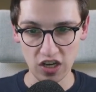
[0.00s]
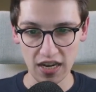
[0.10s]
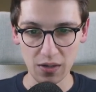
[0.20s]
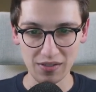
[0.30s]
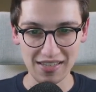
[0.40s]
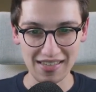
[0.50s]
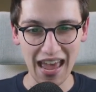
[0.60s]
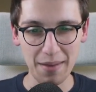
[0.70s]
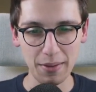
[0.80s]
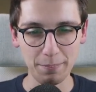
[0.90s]
It now says
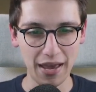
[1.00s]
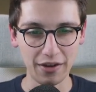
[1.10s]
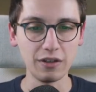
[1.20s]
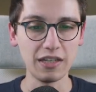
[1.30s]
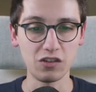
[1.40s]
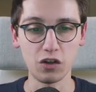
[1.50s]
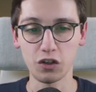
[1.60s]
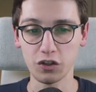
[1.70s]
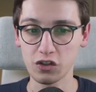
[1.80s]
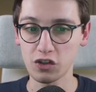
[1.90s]
admin panel is under
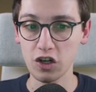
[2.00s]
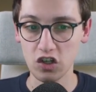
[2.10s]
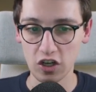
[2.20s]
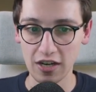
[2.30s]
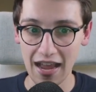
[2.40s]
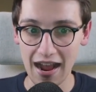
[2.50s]
construction,